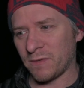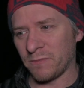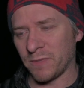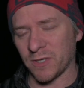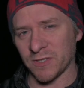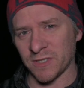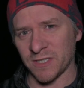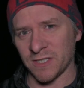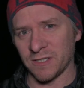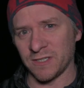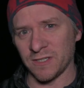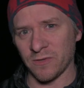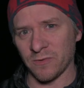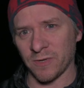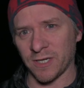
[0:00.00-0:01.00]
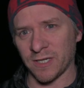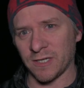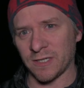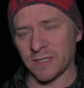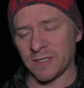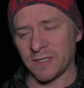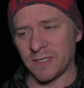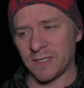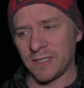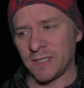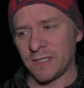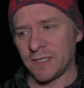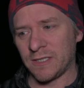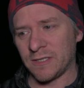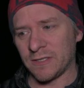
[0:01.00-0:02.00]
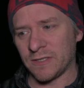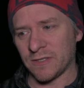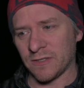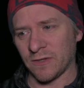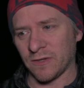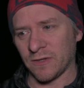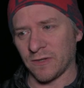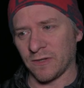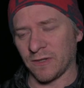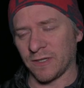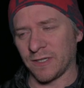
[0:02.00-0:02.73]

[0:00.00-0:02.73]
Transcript: because of the dithering. So